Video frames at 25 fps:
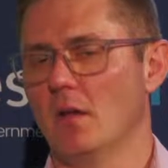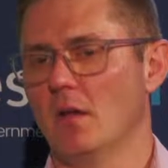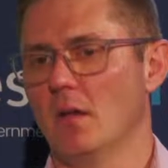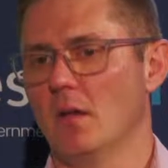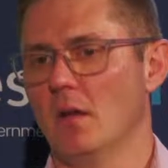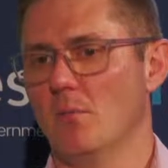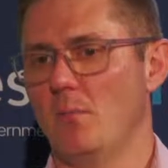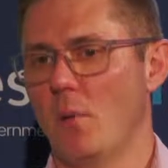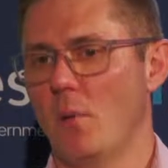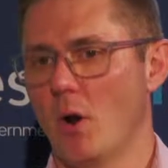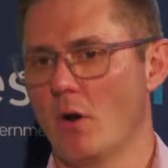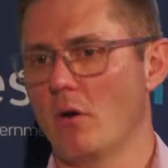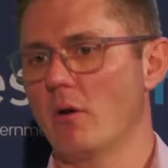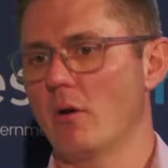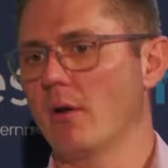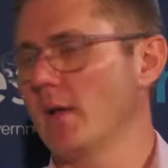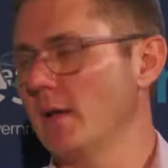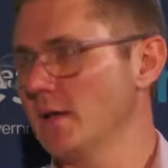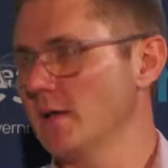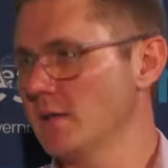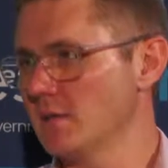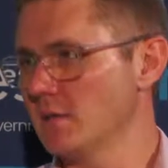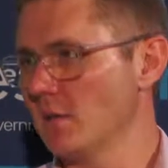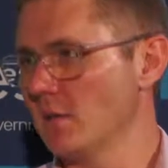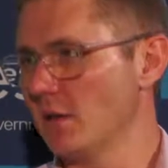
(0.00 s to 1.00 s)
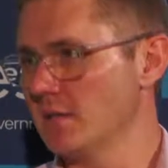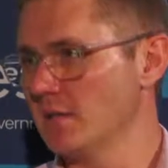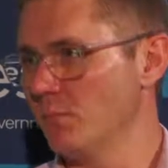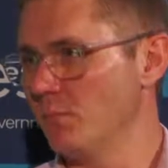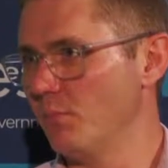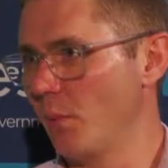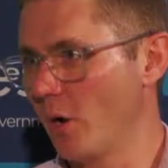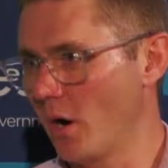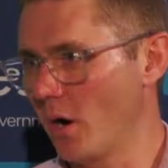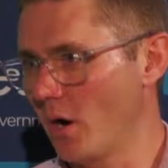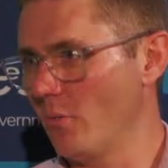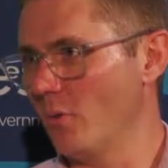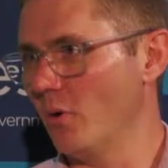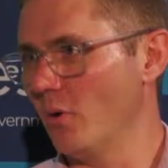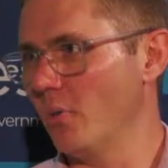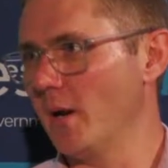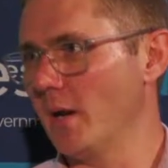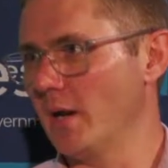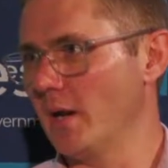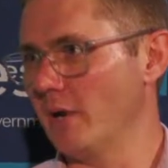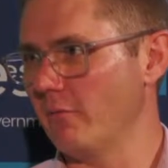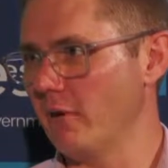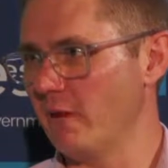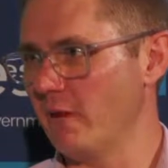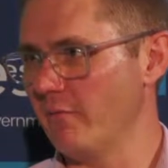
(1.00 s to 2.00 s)
a borrowing exercise, borrow more
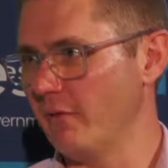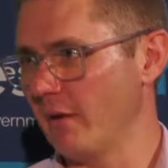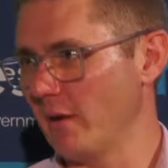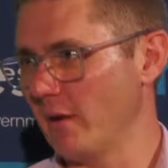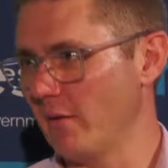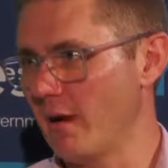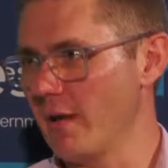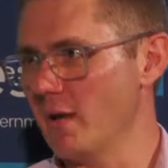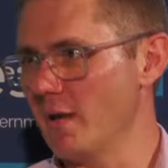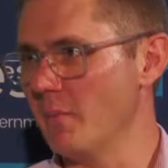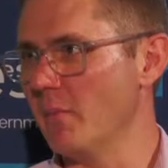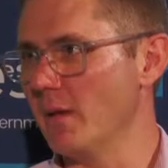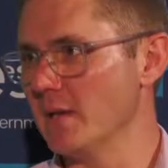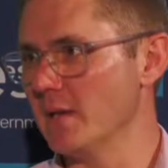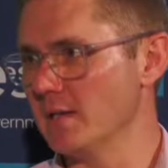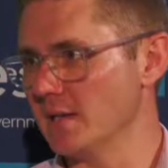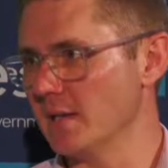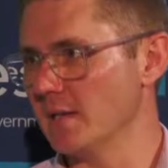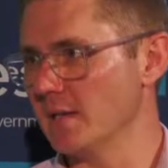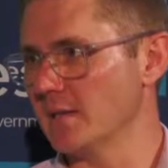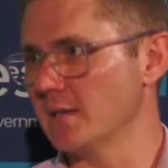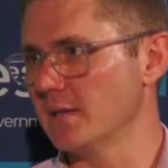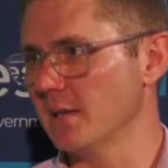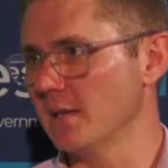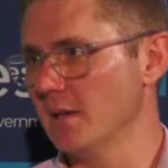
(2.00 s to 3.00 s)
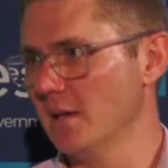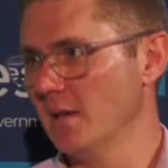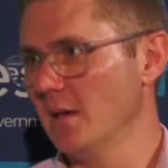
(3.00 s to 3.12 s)
money, reinvigorate your business,